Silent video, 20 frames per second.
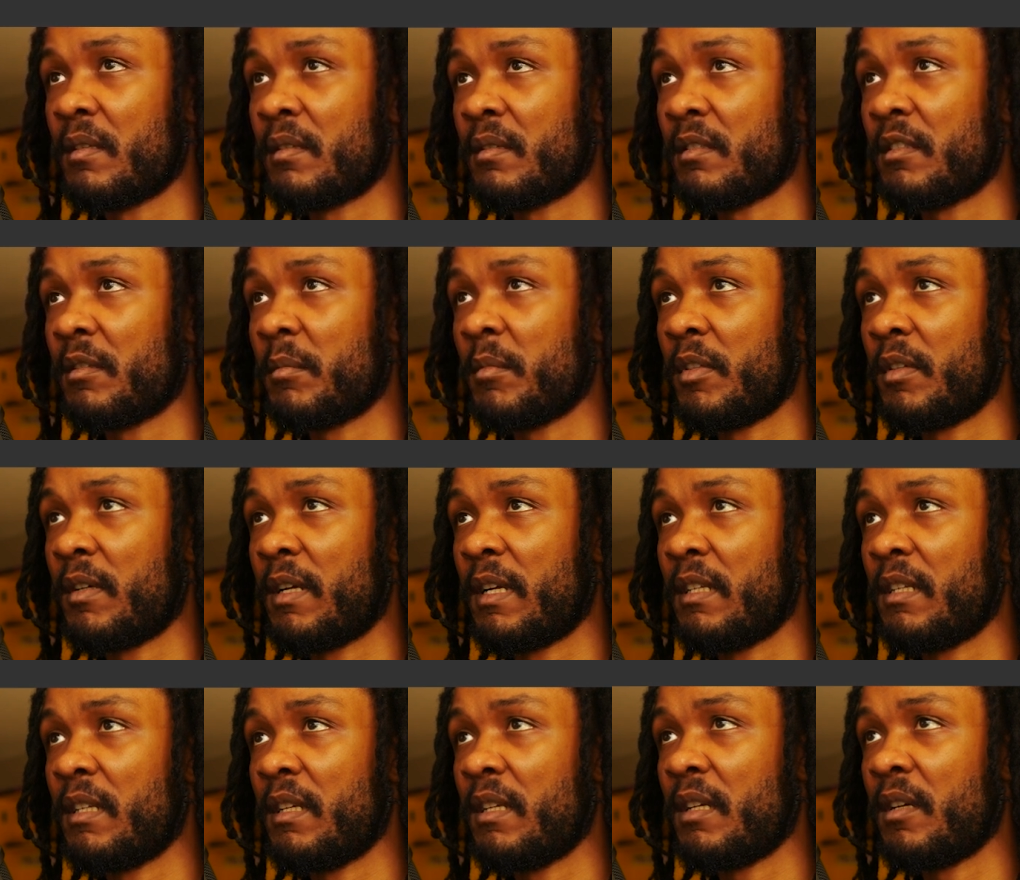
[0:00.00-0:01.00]
Similar
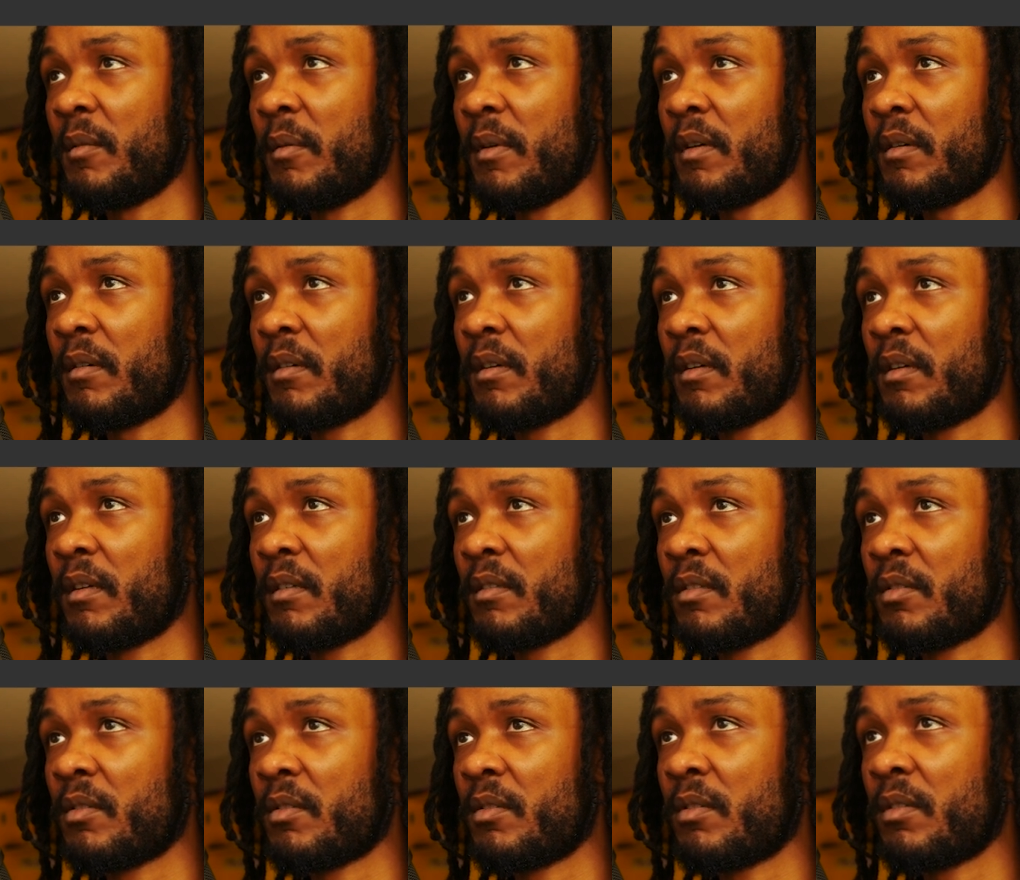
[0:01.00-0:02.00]
idea, we're gonna
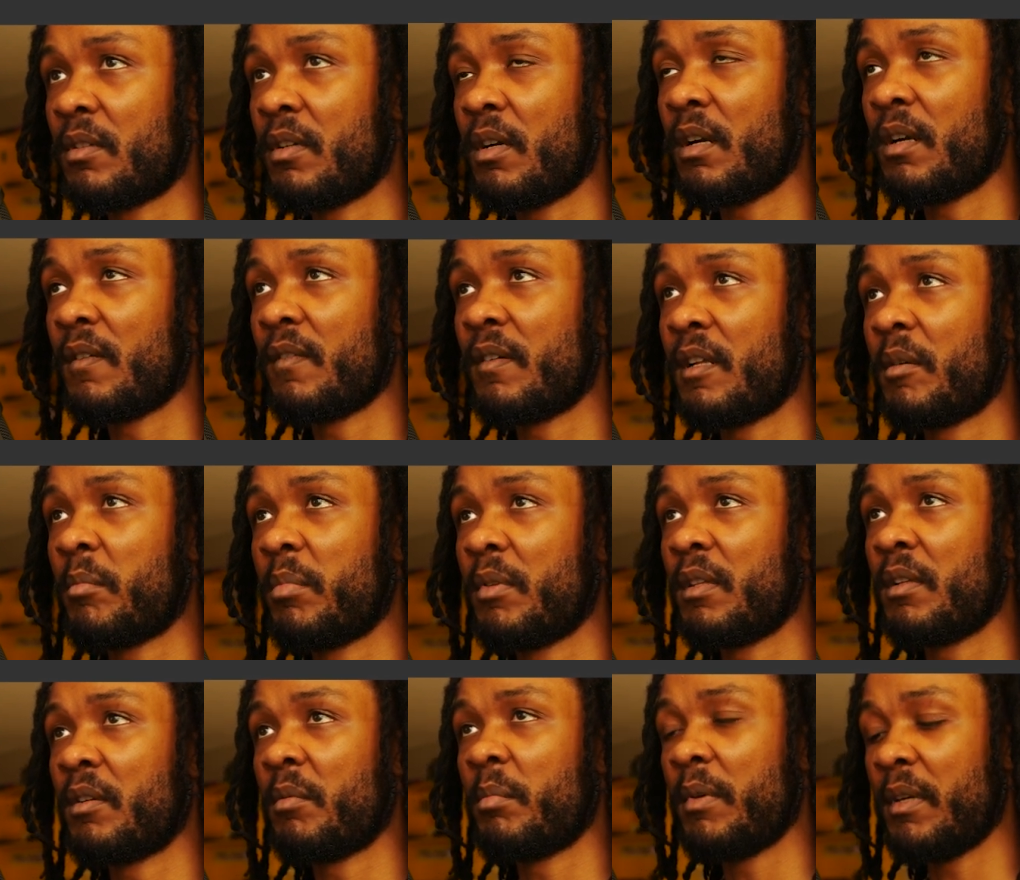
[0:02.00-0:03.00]
curve it up a
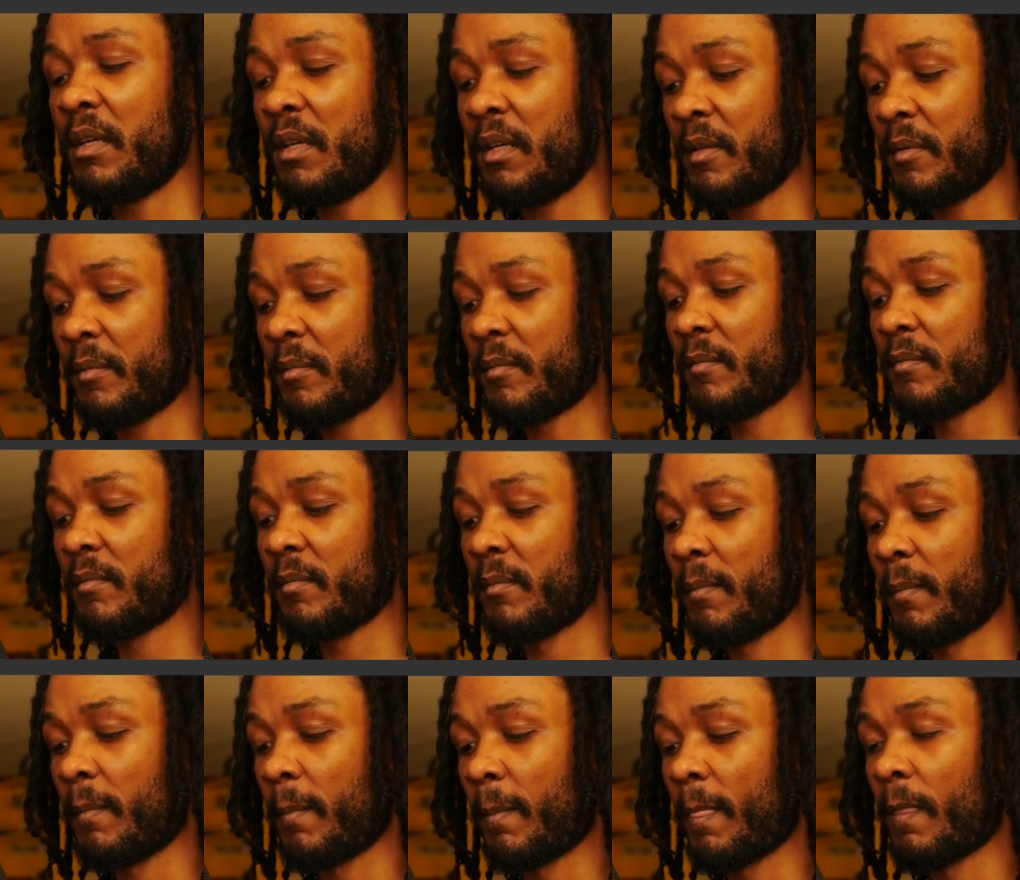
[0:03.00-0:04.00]
little bit.
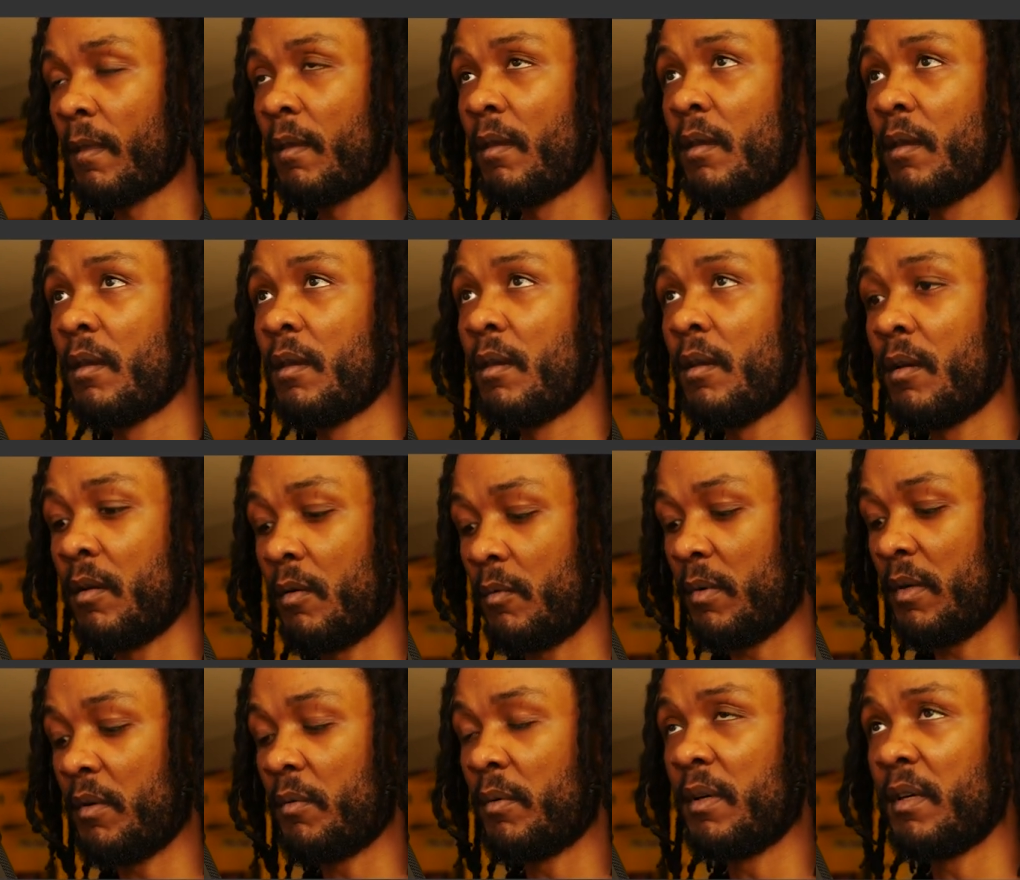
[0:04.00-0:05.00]
We
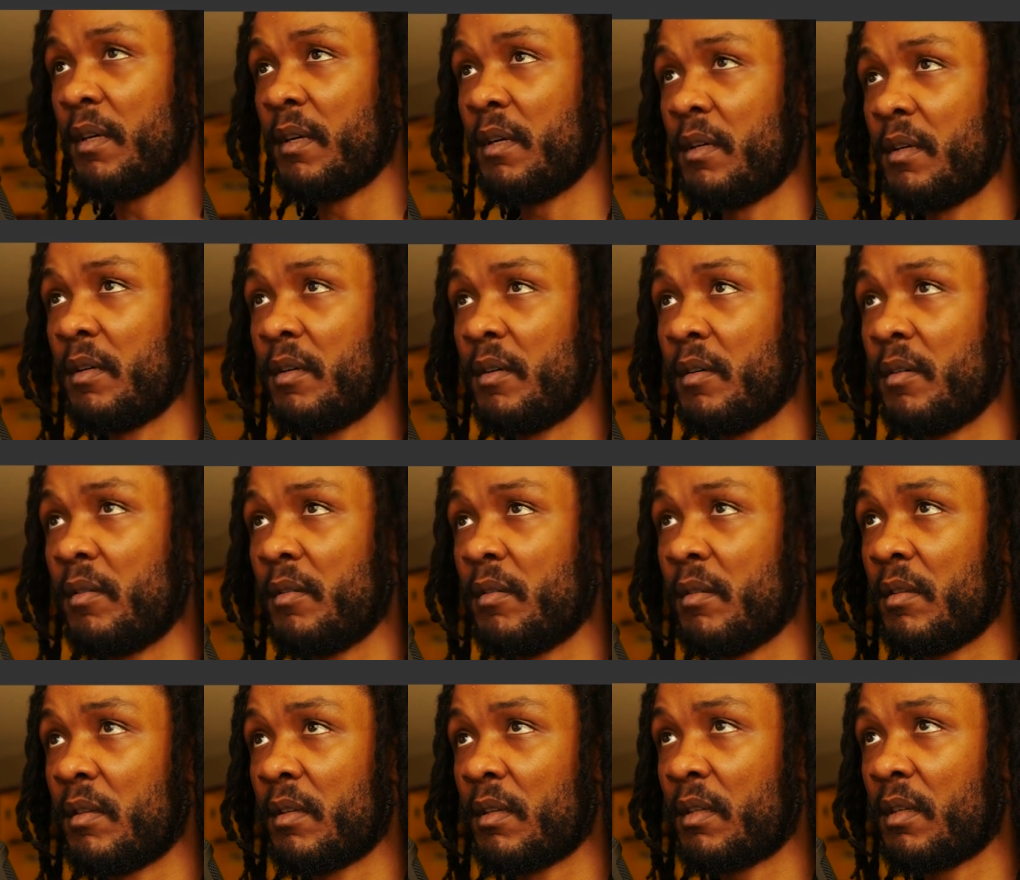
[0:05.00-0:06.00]
will
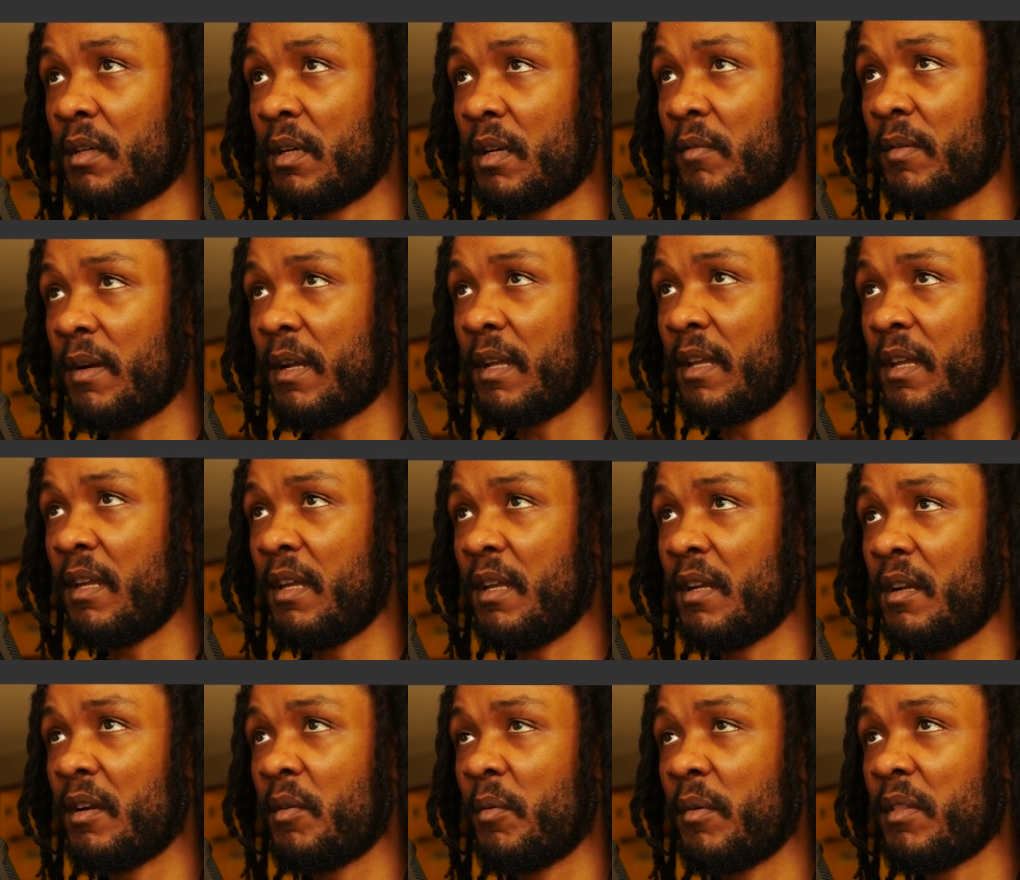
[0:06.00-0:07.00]
cut right
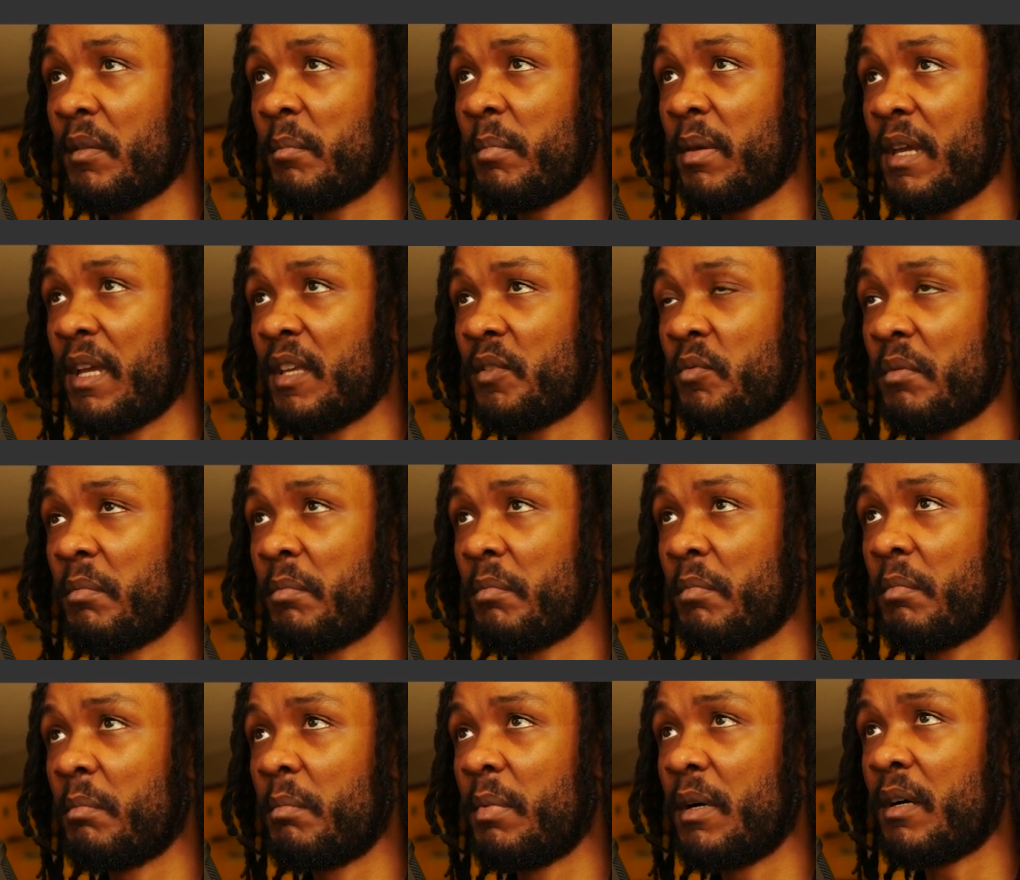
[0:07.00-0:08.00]
here where the pants will
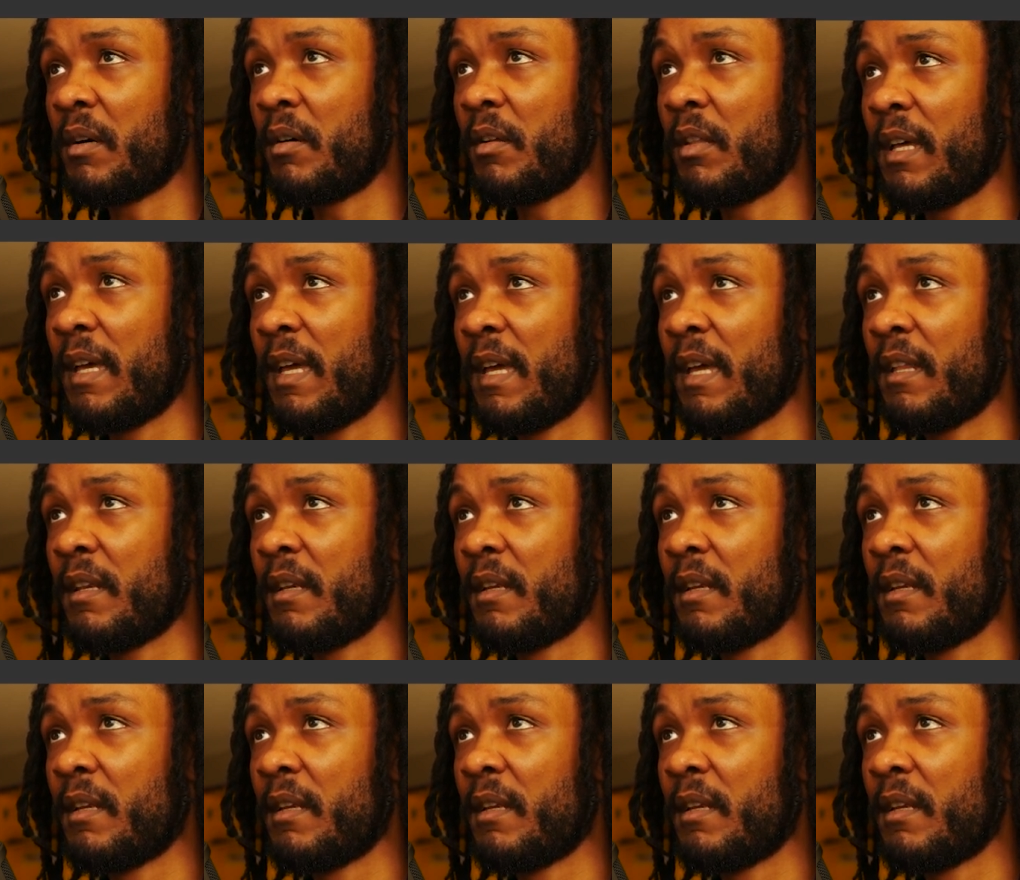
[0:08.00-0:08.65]
buckle at.